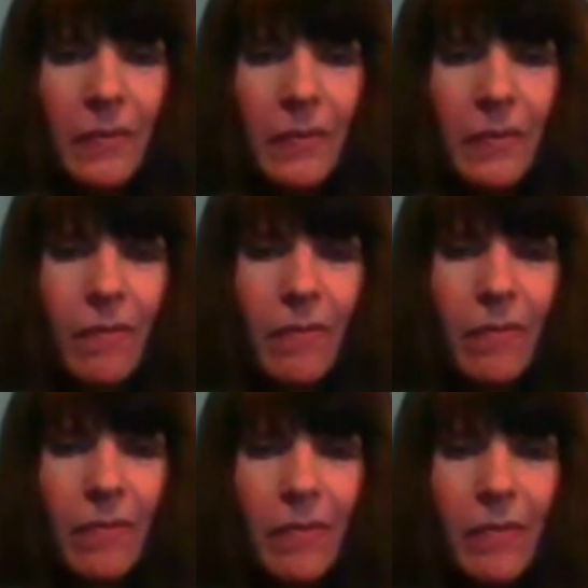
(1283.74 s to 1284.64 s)

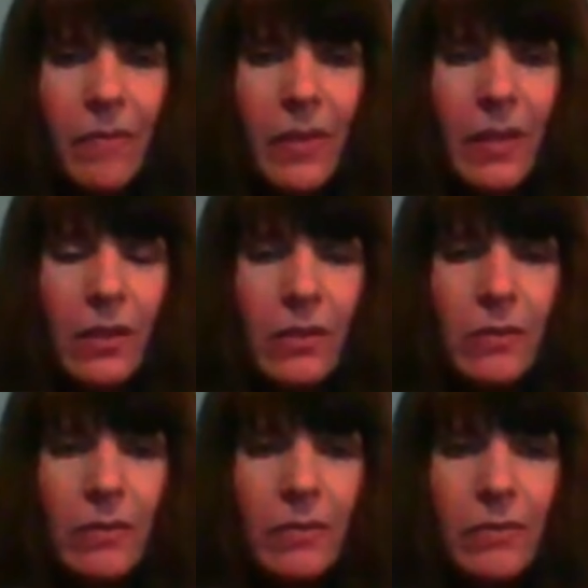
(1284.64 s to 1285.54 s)

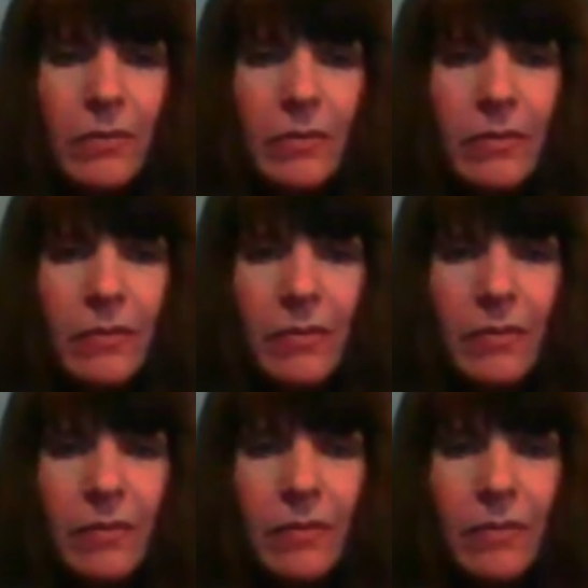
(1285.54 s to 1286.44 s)

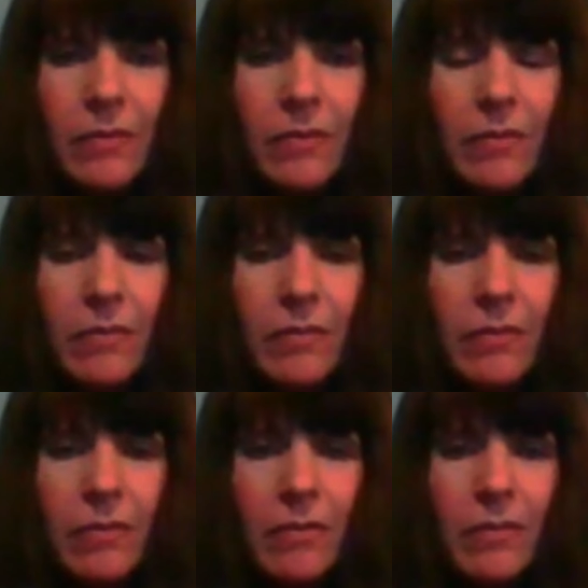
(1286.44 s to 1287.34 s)

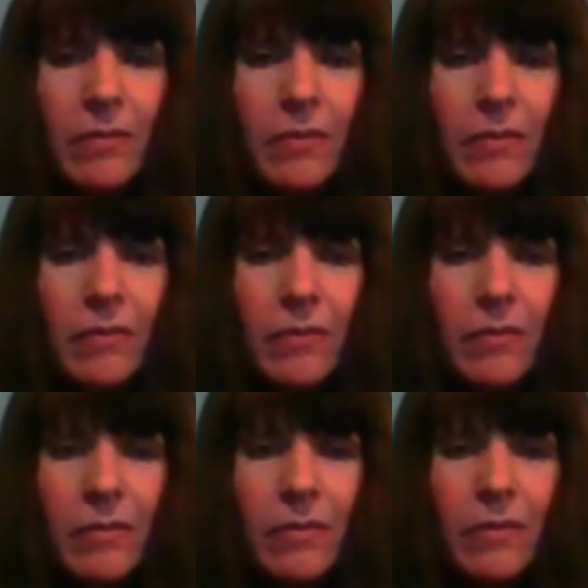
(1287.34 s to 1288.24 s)

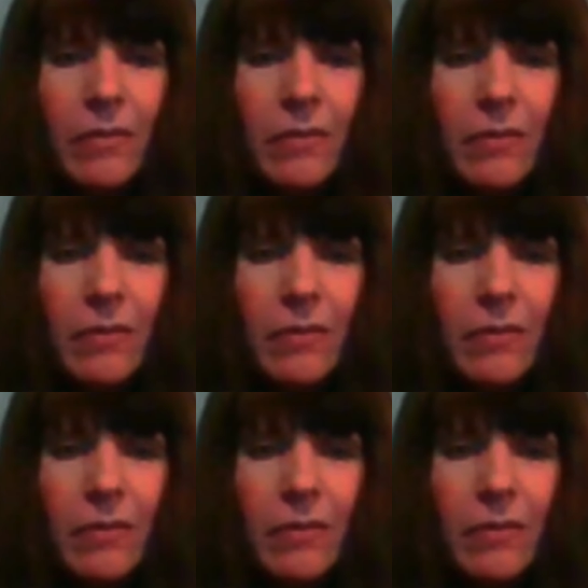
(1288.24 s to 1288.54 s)
The person shown says nothing.